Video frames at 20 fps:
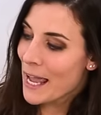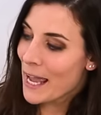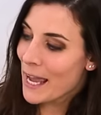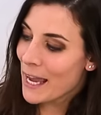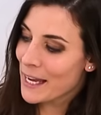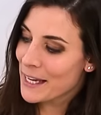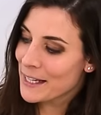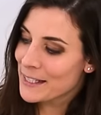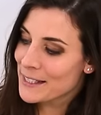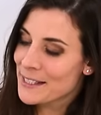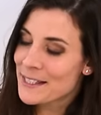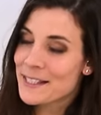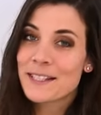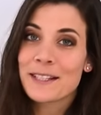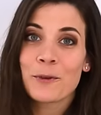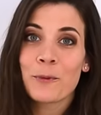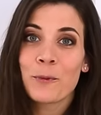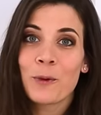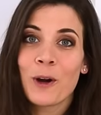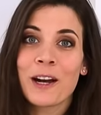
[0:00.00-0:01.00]
and
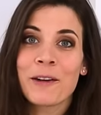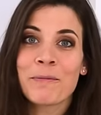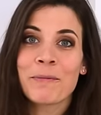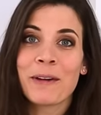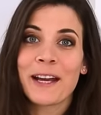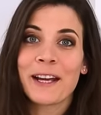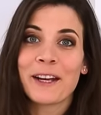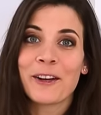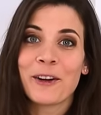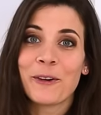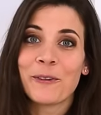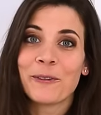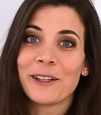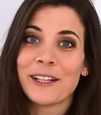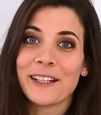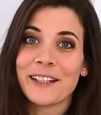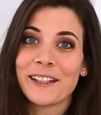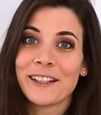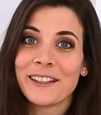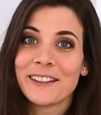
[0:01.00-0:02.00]
one bag
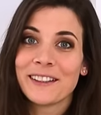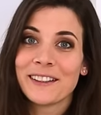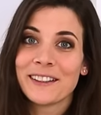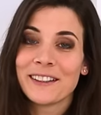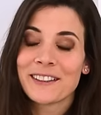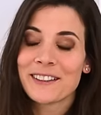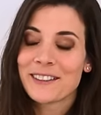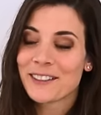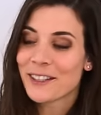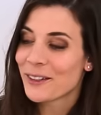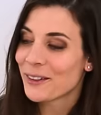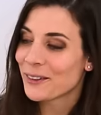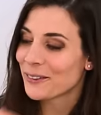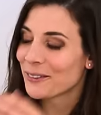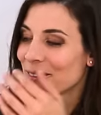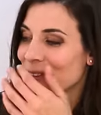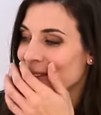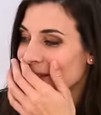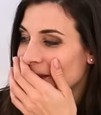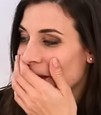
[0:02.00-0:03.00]
only.
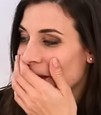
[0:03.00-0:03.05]
So,